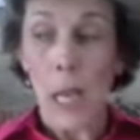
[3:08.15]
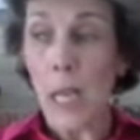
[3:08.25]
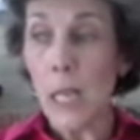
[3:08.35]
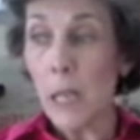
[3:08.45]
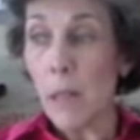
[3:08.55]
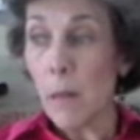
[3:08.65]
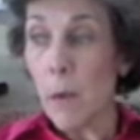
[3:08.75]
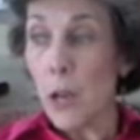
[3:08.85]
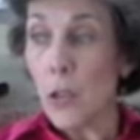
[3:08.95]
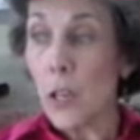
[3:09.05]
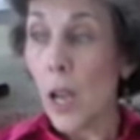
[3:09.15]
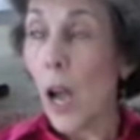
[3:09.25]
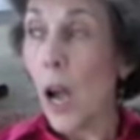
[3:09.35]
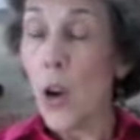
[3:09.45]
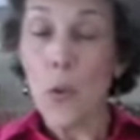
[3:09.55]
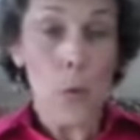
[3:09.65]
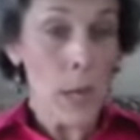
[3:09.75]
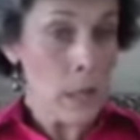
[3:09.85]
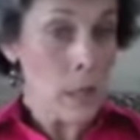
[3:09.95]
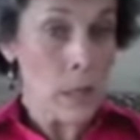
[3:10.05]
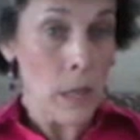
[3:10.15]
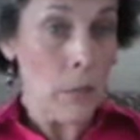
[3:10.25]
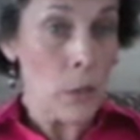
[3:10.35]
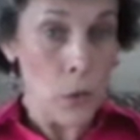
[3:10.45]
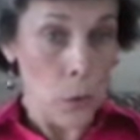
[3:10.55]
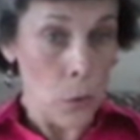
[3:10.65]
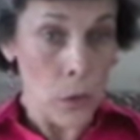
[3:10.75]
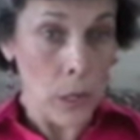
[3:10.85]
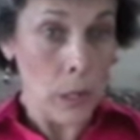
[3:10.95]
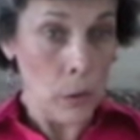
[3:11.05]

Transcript: in the most horrendous savage slaughter